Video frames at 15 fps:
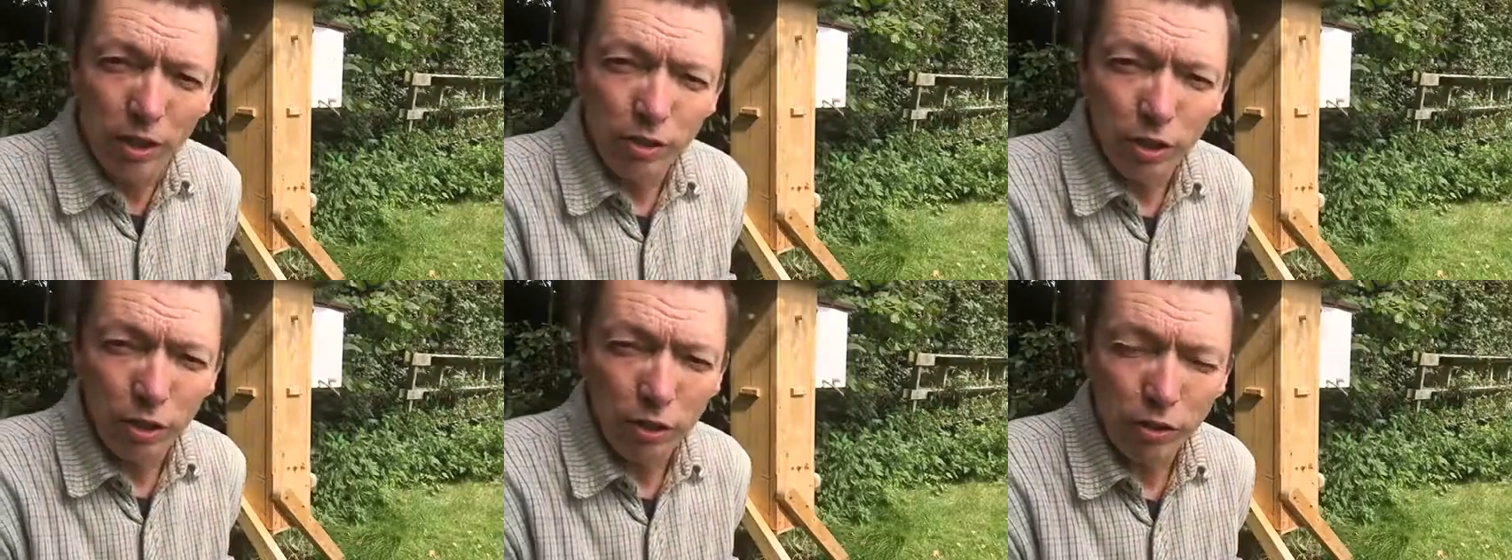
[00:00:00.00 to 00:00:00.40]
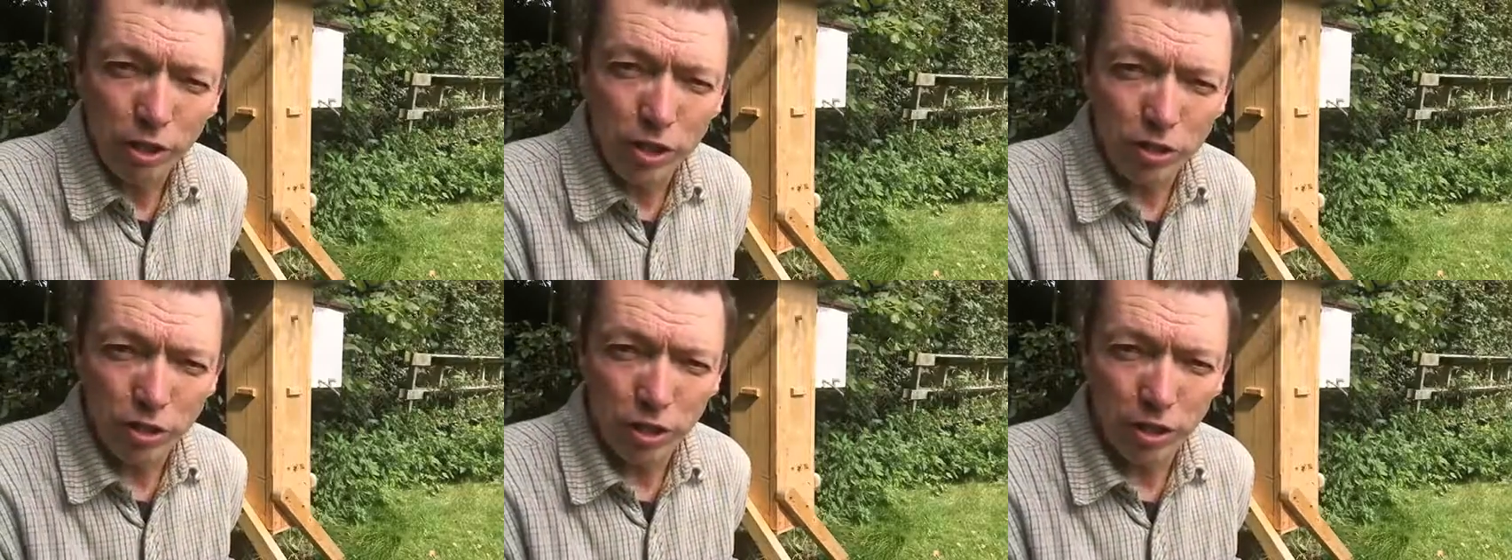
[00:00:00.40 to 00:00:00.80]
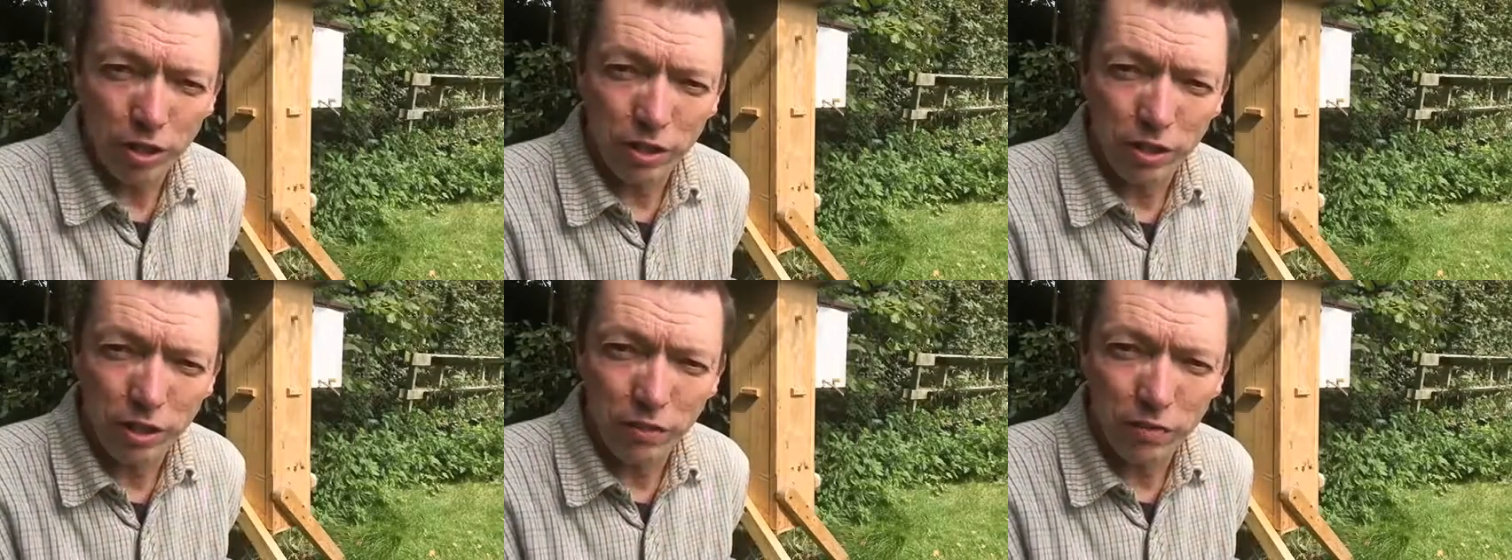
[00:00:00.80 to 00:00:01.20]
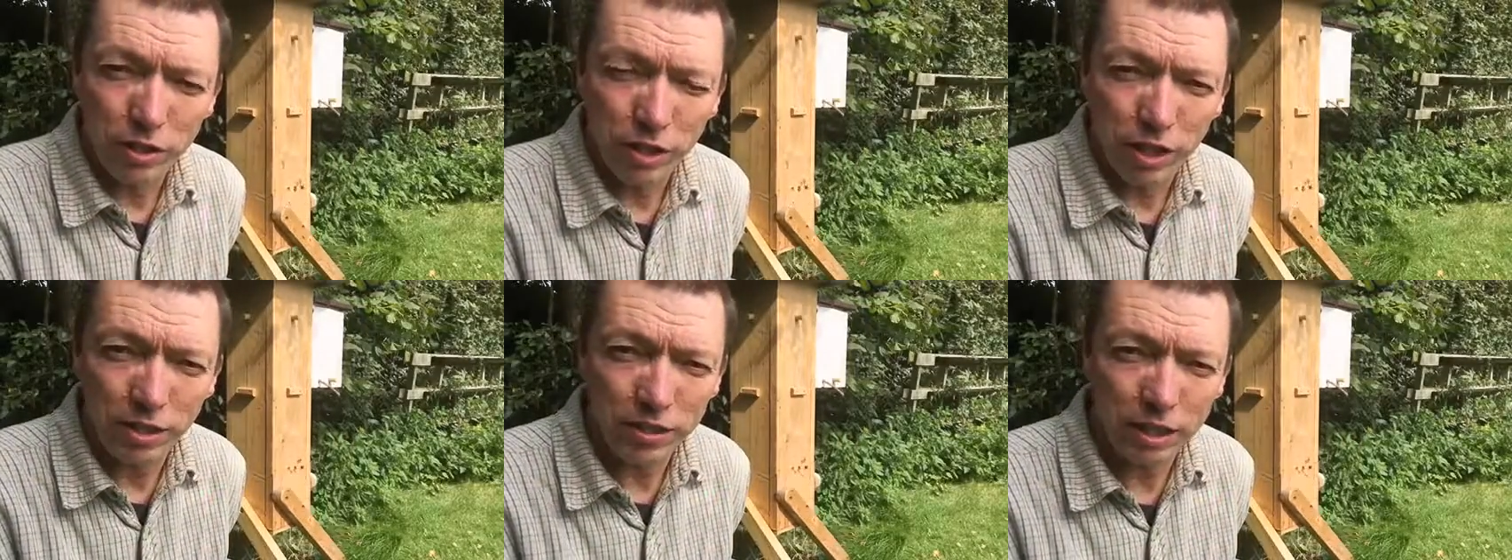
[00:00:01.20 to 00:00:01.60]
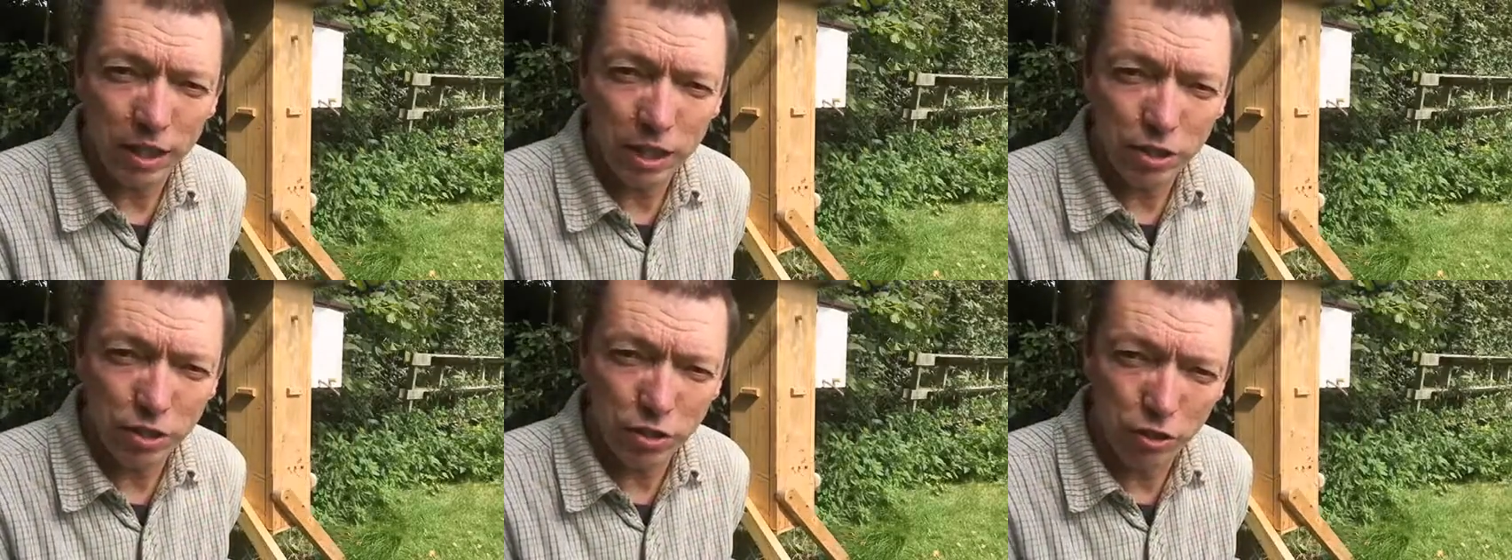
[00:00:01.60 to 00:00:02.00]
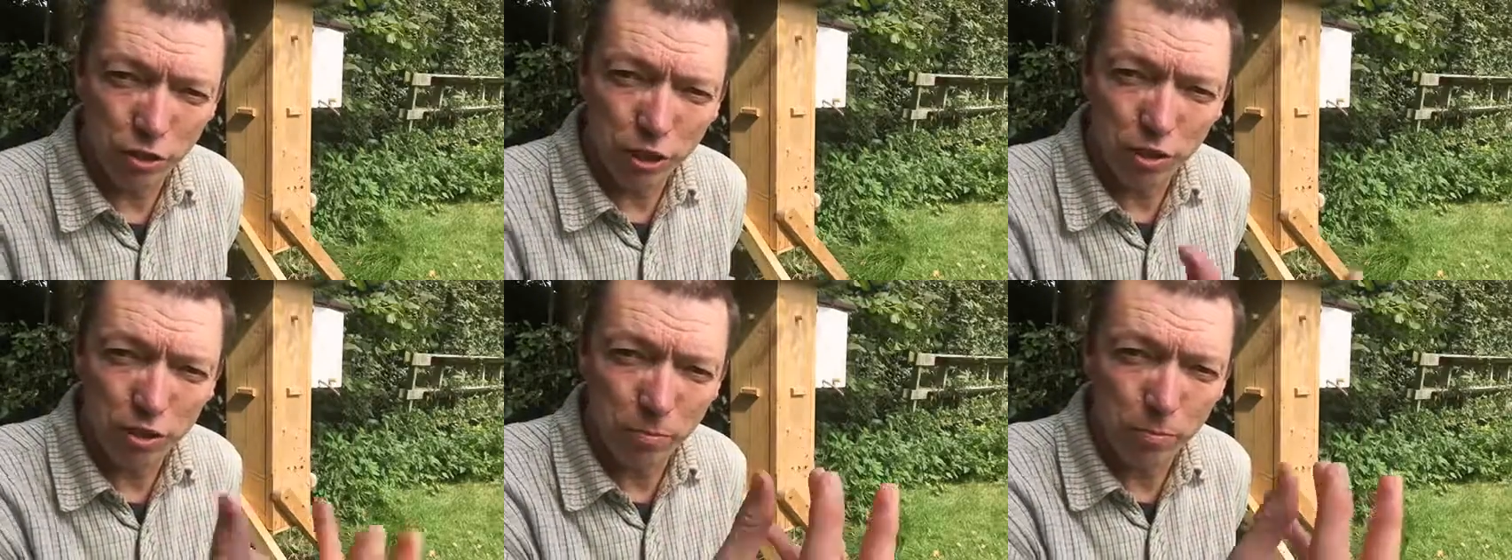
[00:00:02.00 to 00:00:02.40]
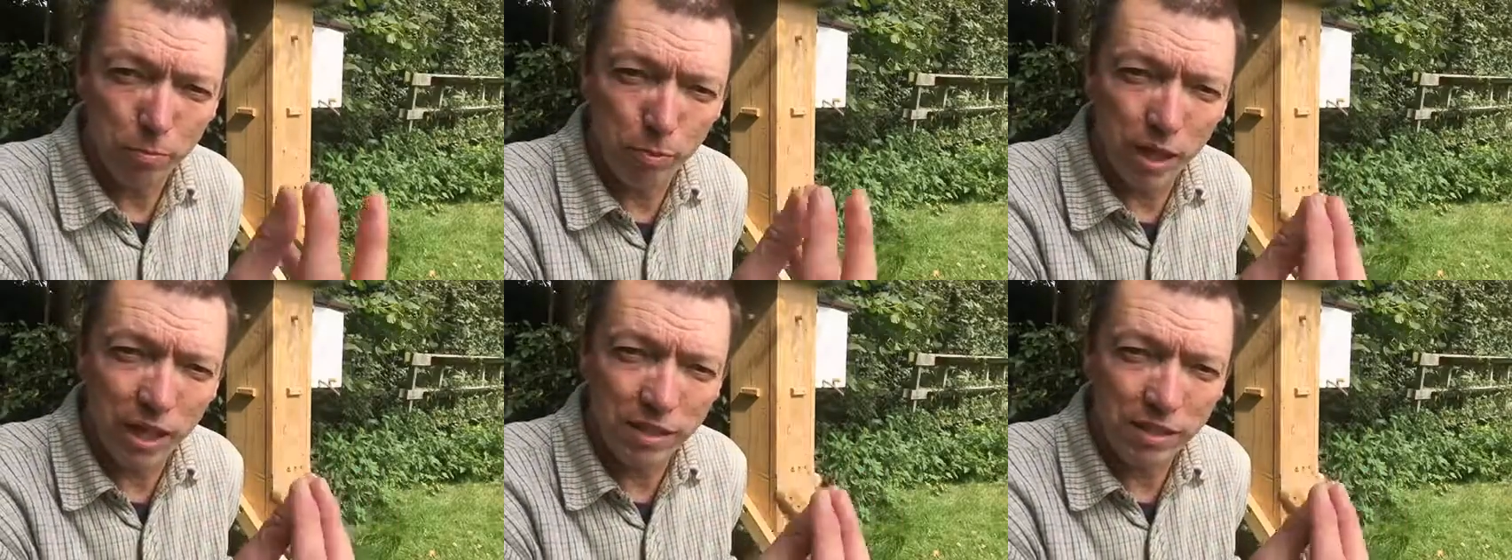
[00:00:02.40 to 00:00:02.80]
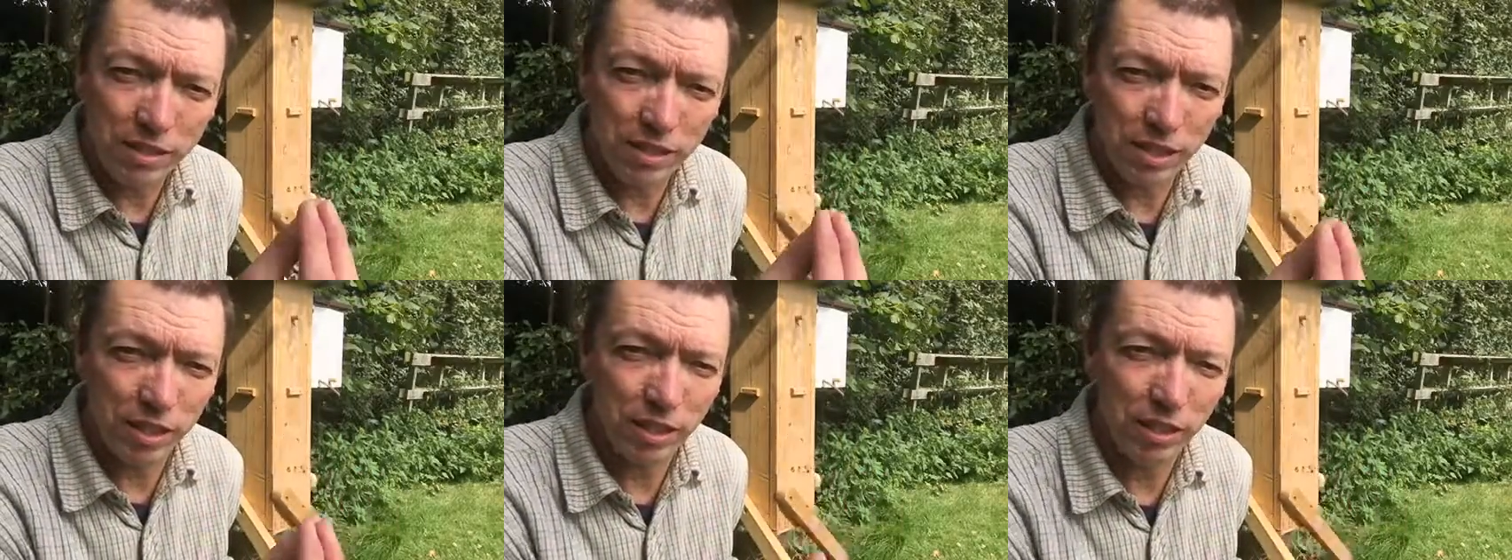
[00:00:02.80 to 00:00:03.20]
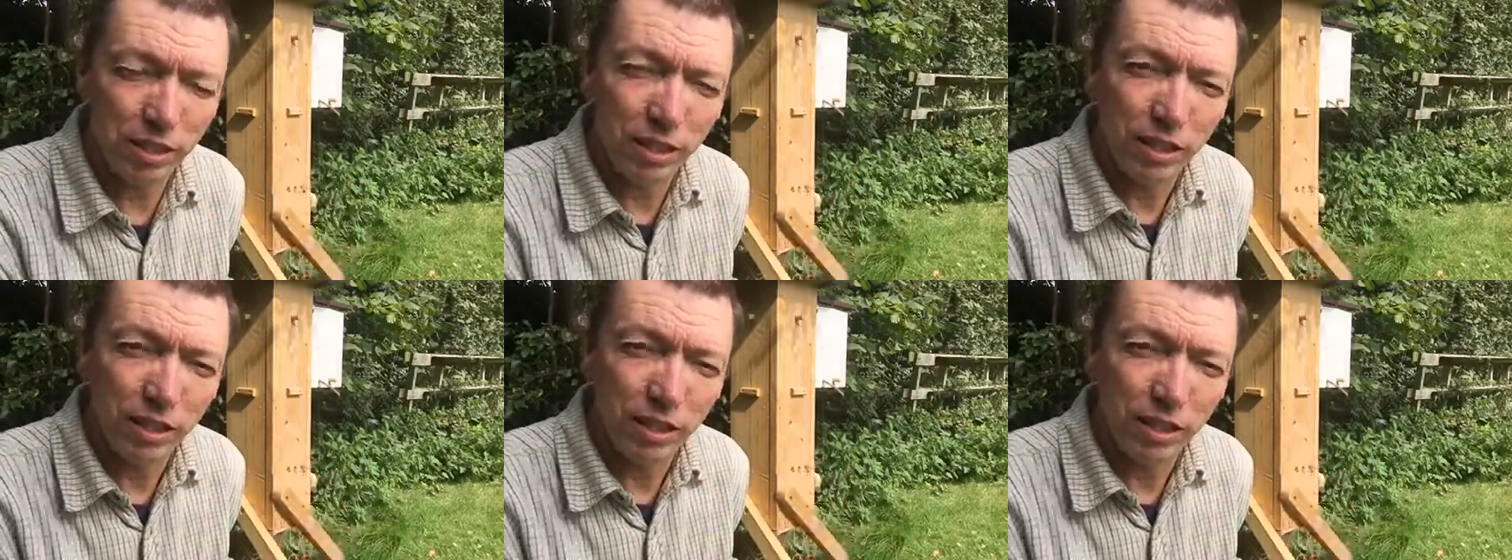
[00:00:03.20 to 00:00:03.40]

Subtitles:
No creature lives in isolation, not as an entity